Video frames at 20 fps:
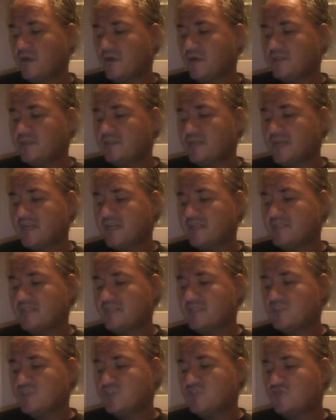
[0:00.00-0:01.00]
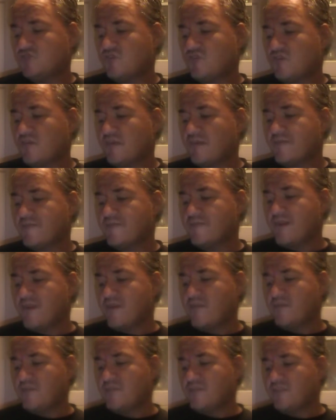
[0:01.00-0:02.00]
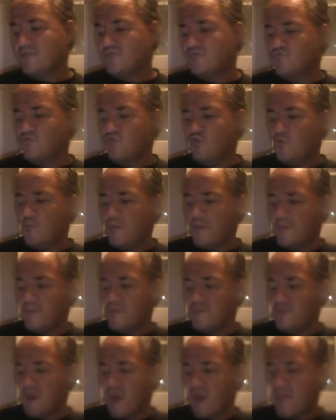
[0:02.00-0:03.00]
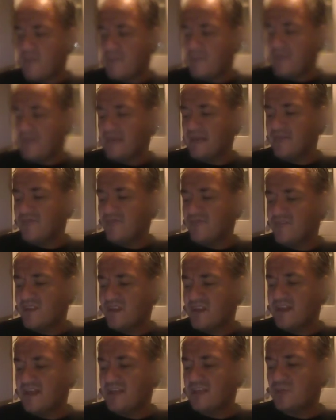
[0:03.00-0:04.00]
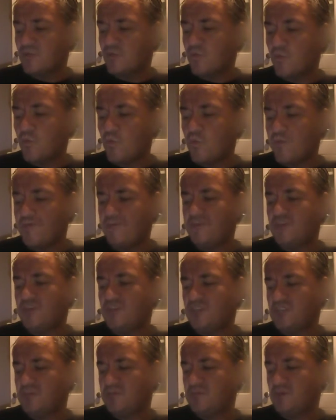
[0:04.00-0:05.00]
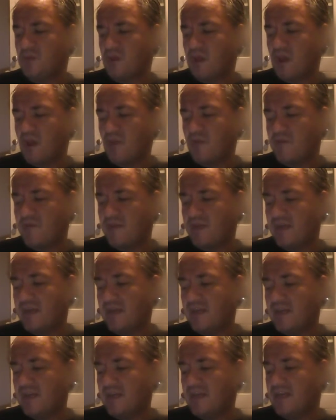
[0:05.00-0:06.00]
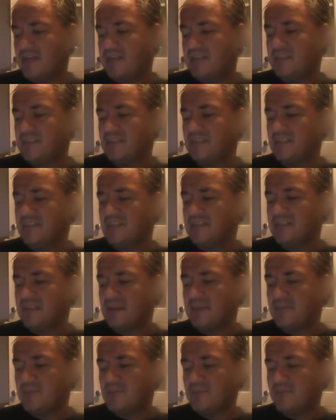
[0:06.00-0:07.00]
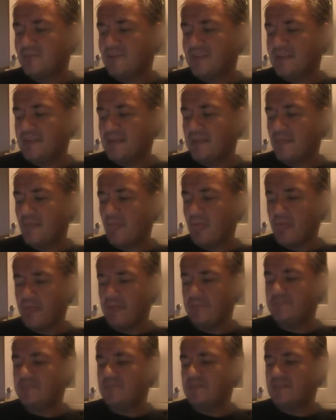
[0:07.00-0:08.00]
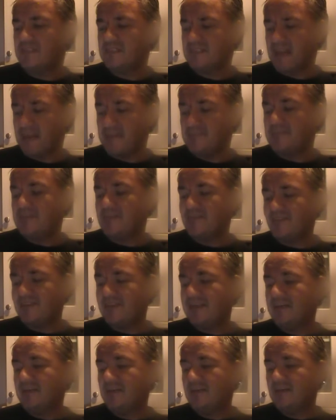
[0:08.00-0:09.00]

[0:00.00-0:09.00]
Taste. This strong, velvety, ruby brown beer really is a wolf in sheep's clothing. It is deceptively, deceptively